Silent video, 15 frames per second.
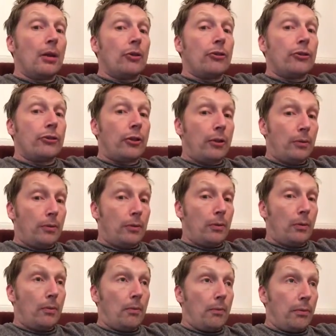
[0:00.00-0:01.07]
So
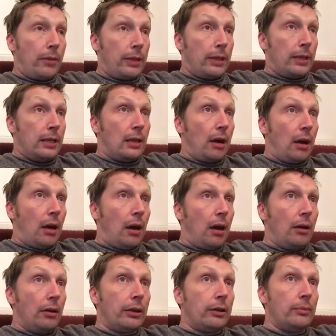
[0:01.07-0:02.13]
the
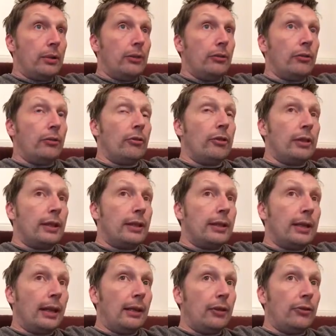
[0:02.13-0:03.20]
argument, the
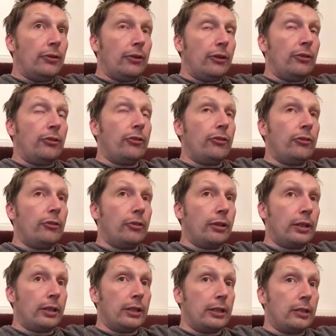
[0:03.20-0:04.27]
analysis,
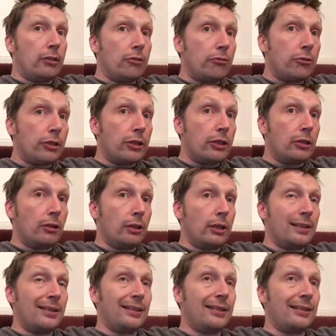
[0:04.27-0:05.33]
the critical
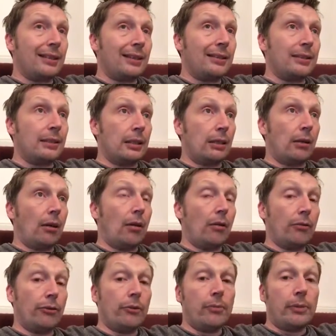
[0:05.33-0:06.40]
understanding
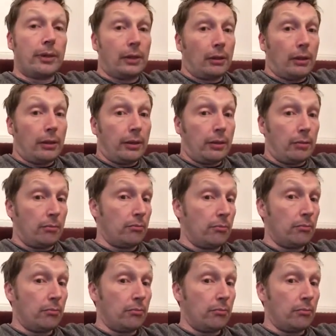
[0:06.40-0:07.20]
of something like